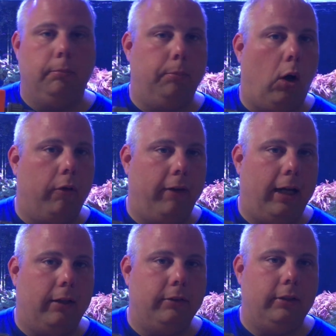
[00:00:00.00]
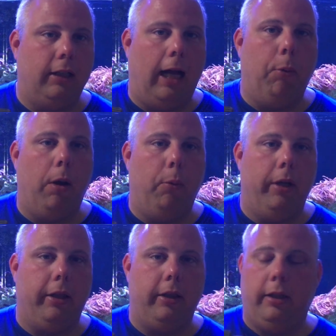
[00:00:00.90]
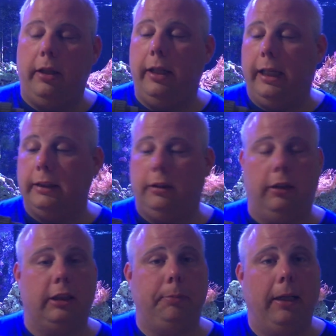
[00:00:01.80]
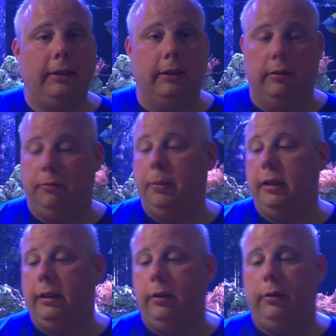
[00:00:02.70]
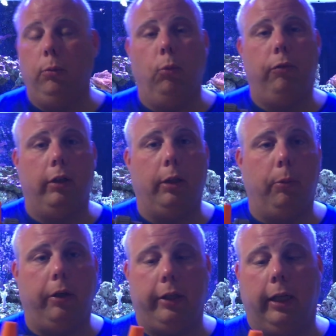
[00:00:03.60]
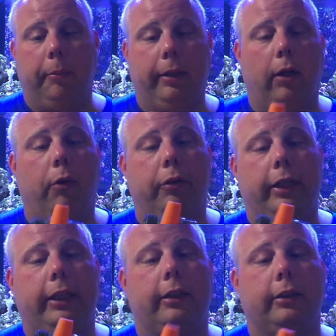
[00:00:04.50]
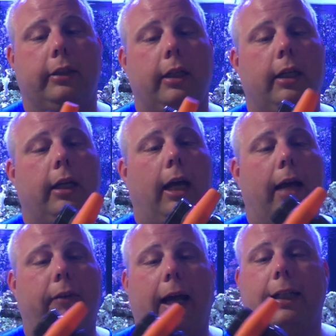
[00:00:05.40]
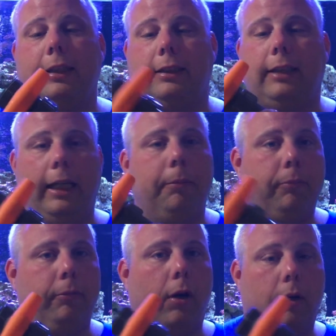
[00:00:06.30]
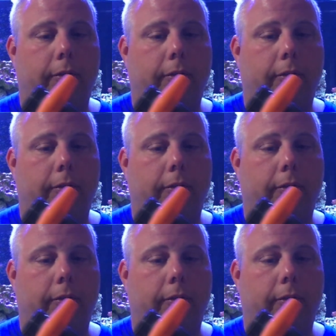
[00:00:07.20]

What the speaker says: ball valves. I went with this. They're expensive, but really worth it. I mean, over the years, I've had the same ball